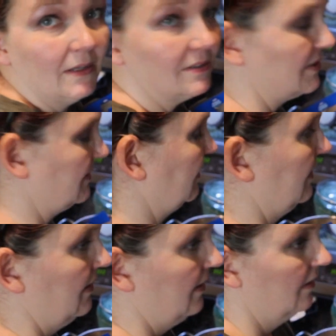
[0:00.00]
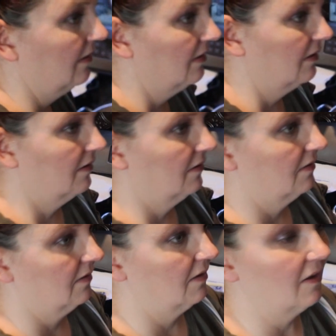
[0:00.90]

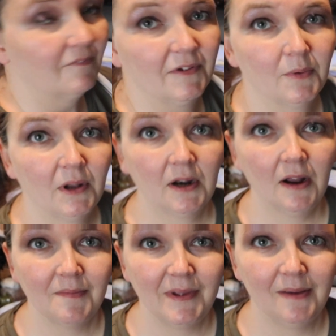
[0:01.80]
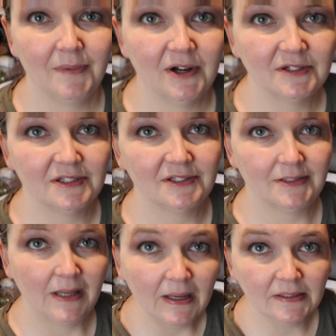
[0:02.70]
If you wonder how many boxes
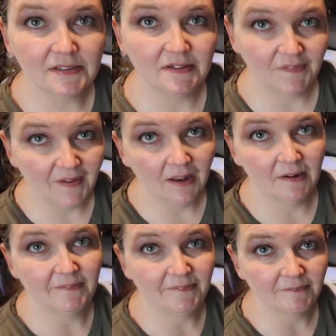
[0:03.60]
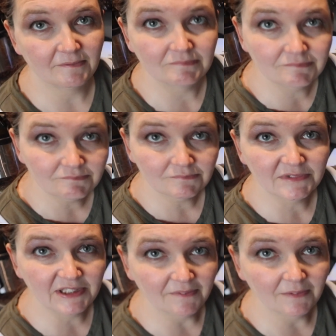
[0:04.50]
it takes to feed
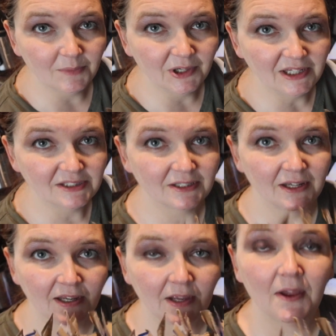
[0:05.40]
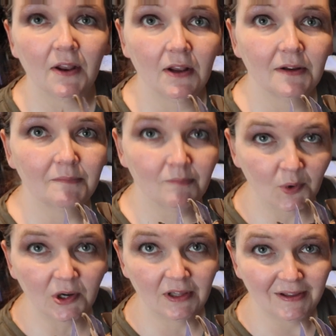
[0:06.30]
7 boys,
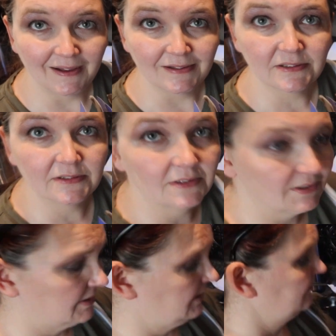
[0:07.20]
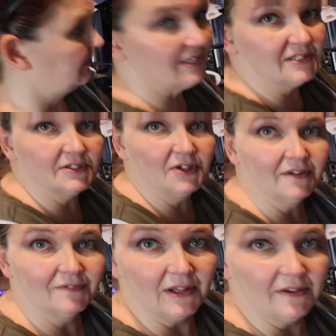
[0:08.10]
more than this. But this is all
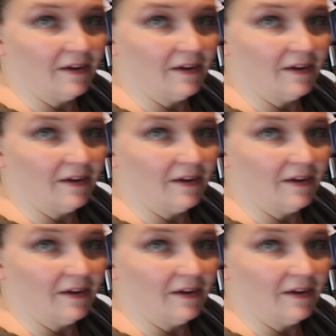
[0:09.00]
I've got